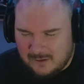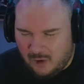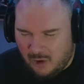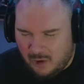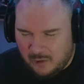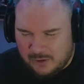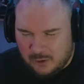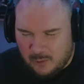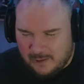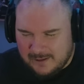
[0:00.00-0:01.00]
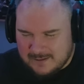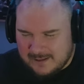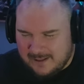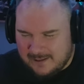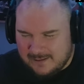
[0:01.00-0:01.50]
all the noise
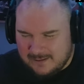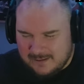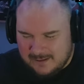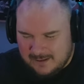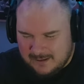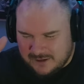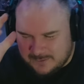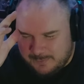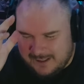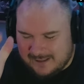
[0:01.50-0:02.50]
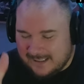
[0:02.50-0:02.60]
and just being,